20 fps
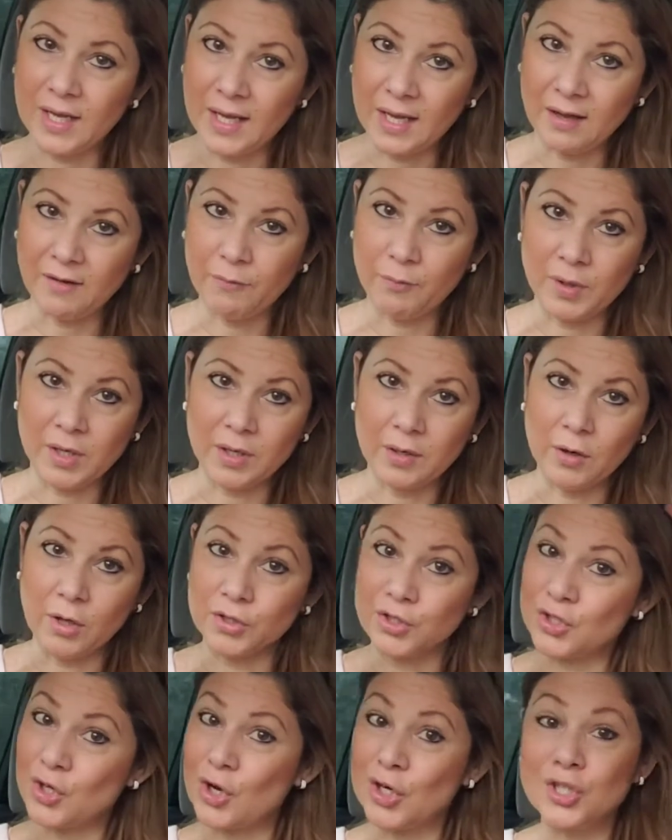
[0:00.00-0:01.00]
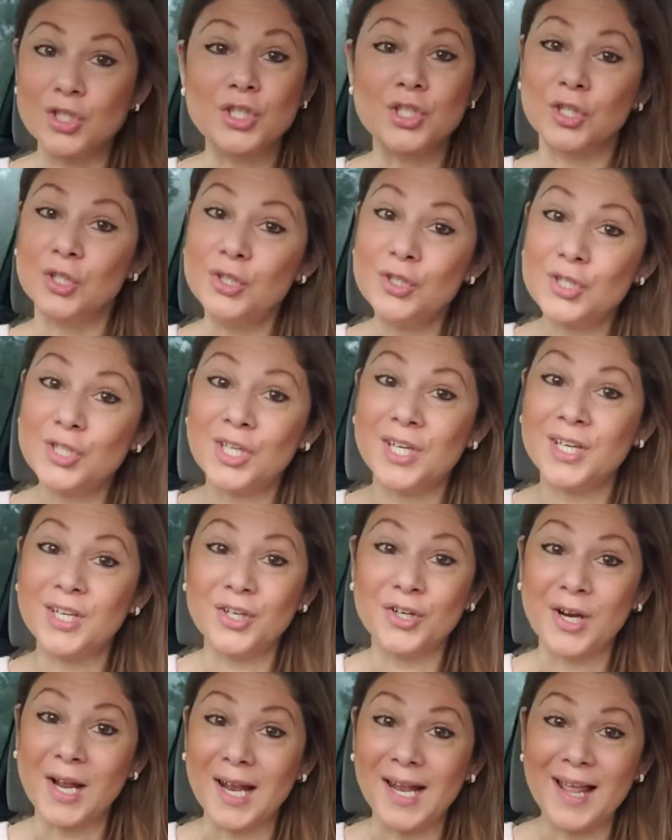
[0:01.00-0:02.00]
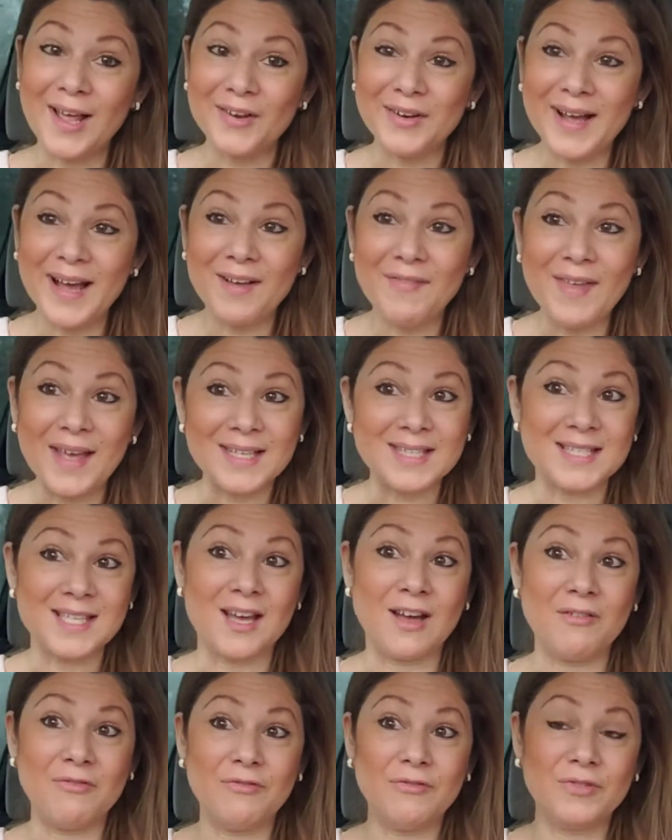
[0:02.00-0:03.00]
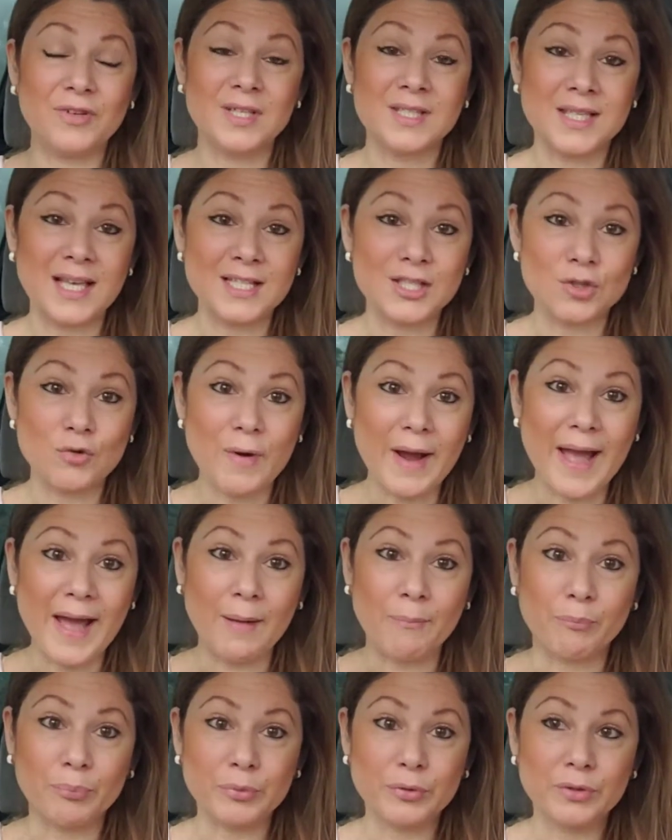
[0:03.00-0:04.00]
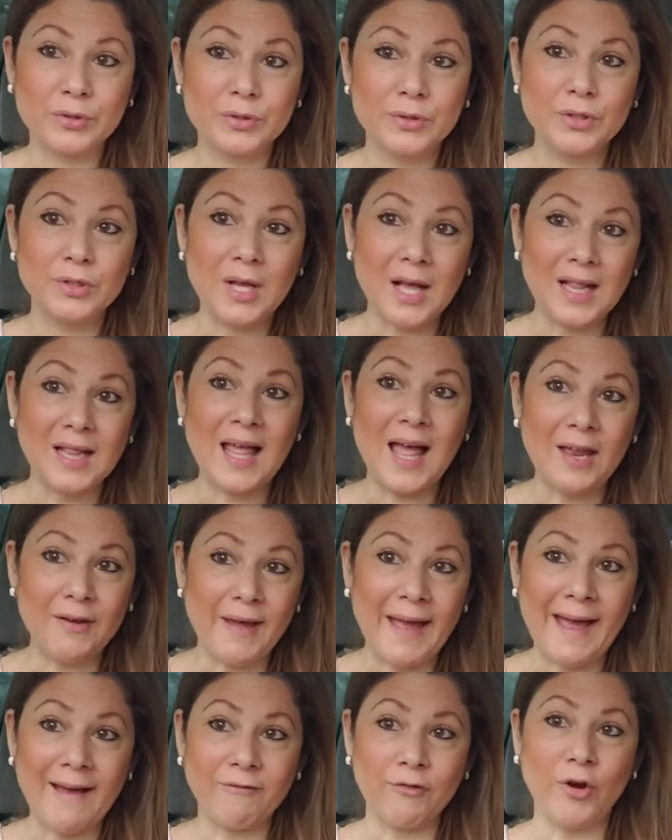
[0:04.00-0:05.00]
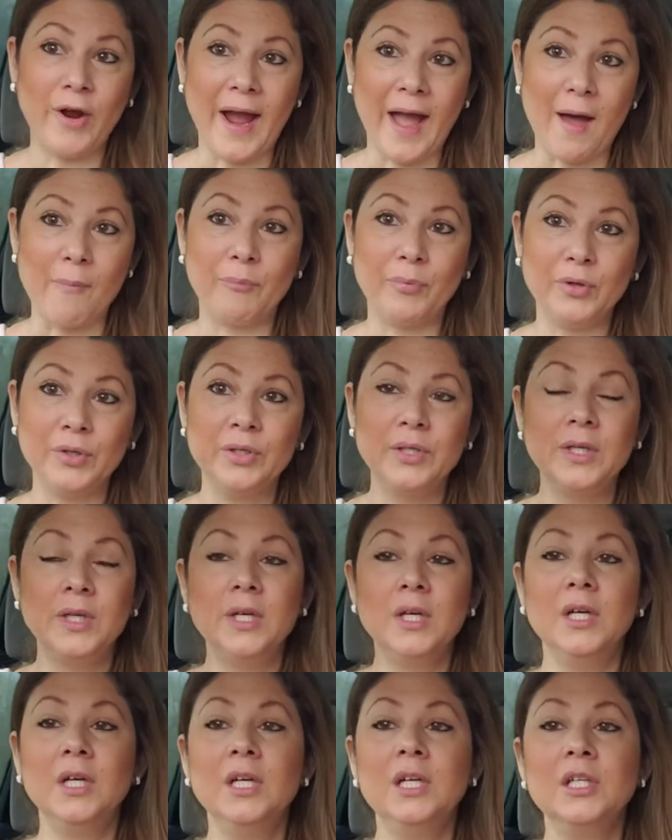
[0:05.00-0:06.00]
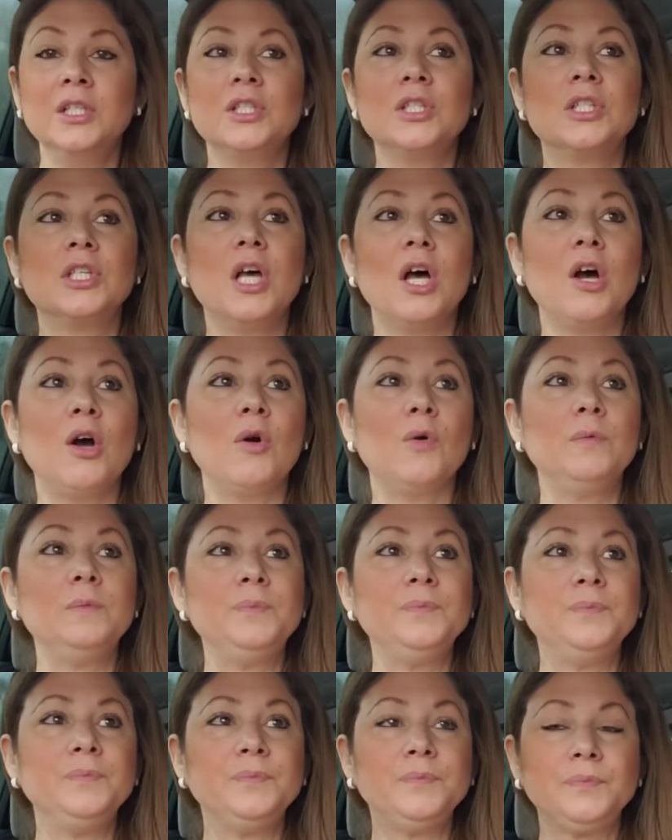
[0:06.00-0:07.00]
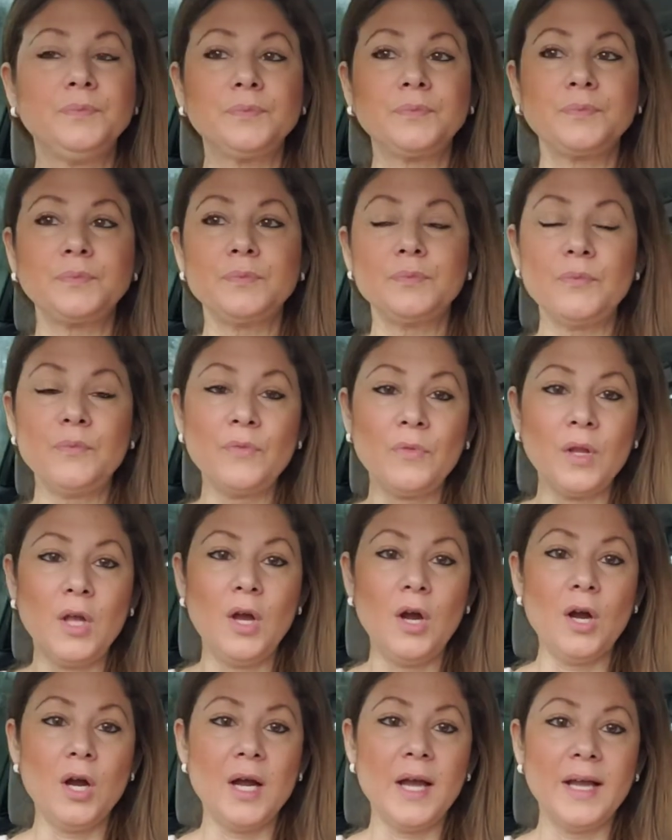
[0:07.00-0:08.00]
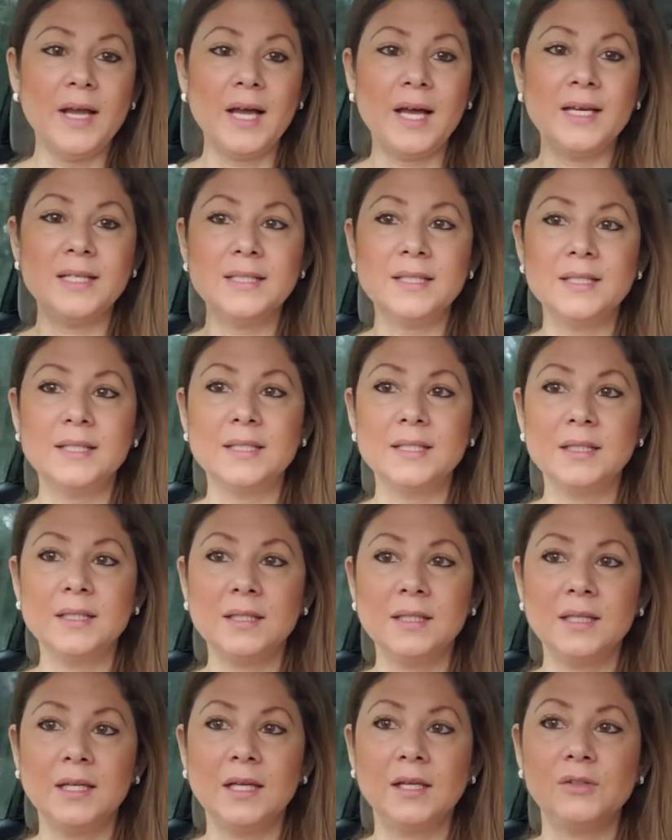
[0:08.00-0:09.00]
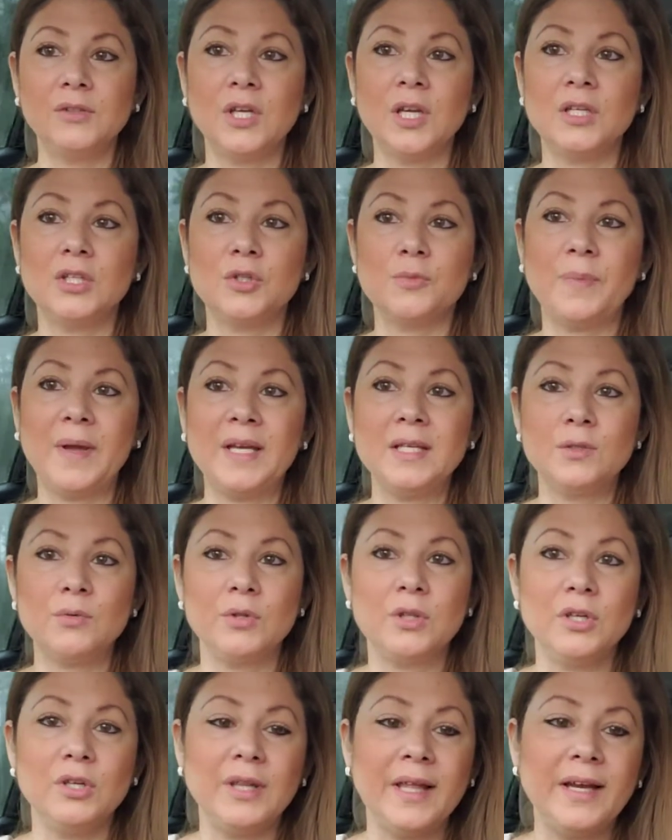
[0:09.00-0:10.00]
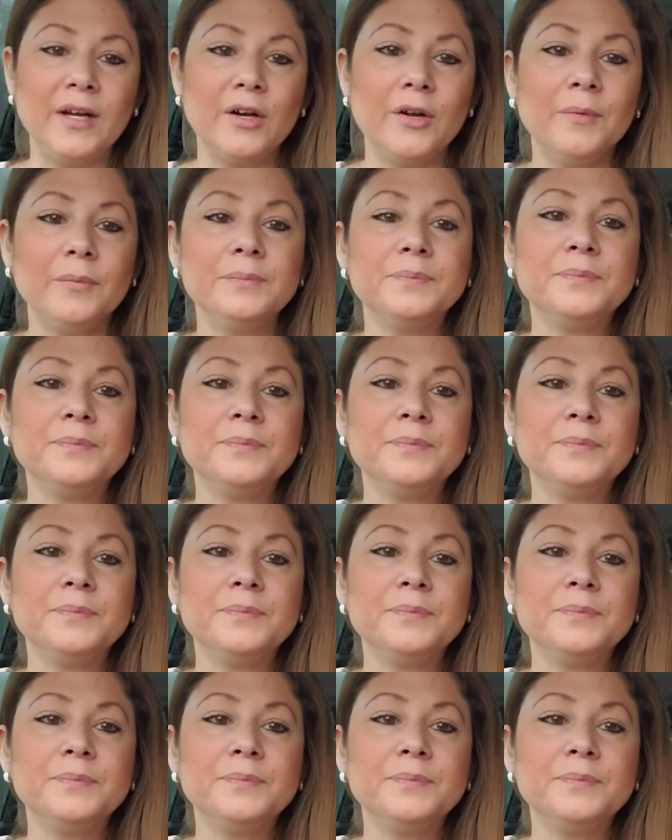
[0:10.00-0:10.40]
to have. But on Starch Solution, you're not allowed to have that stuff. That's crap. You're not allowed to have crap. So, all right, guys, I'll touch base with you later.